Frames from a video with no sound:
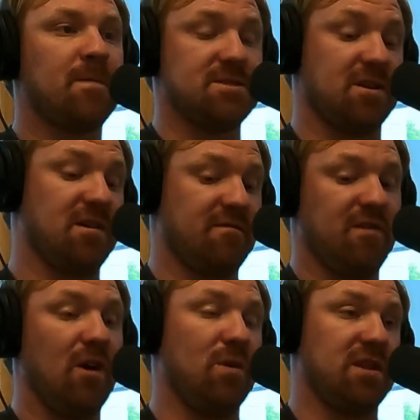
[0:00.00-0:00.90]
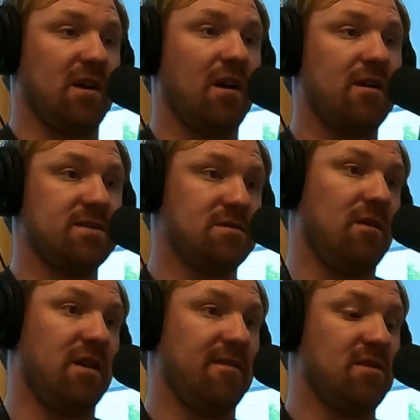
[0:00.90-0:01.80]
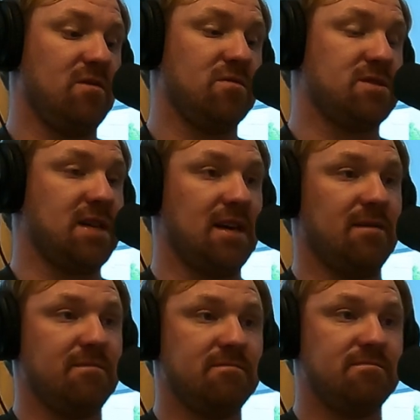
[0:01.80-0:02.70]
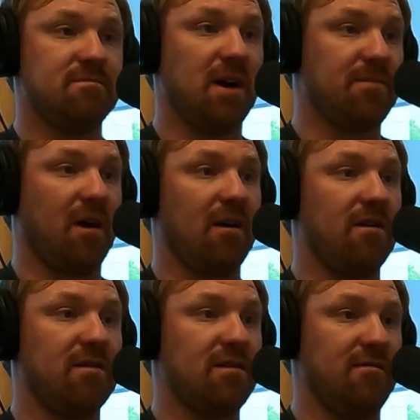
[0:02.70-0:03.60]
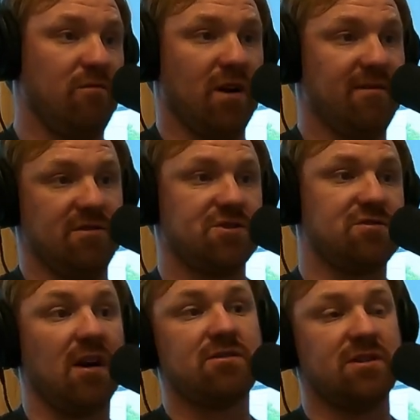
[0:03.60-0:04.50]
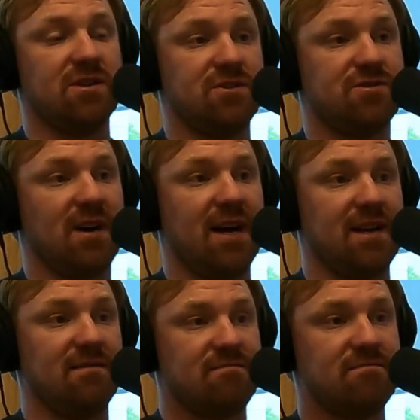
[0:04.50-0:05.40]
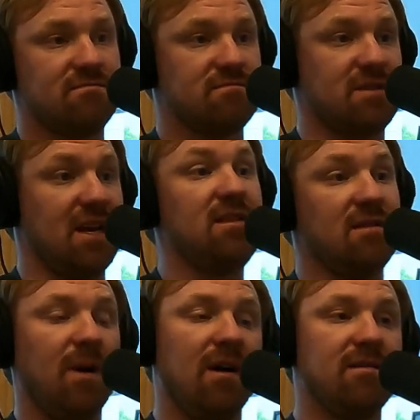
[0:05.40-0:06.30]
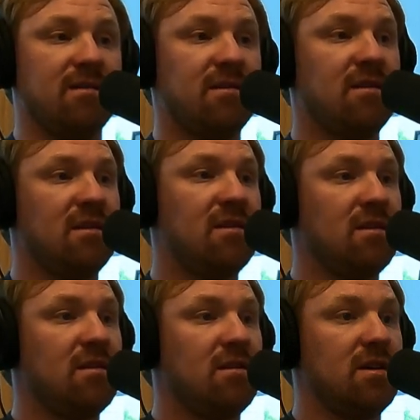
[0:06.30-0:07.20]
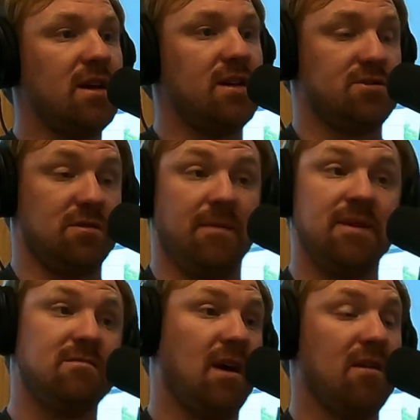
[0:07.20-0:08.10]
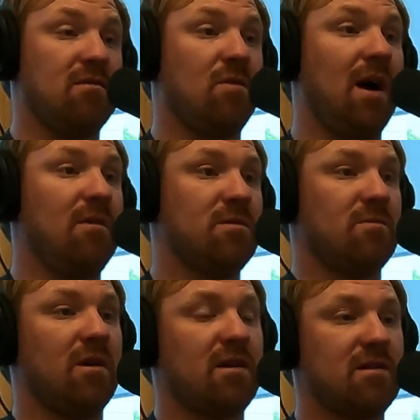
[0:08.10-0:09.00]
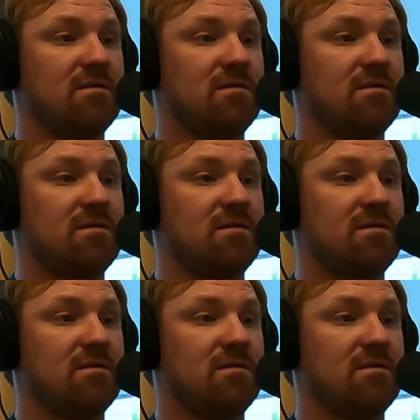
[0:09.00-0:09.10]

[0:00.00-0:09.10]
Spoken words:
they're going to flow with the current, so all you have to do is set up current of whatever the structure is you're trying to get them on. And I don't know why it wouldn't work.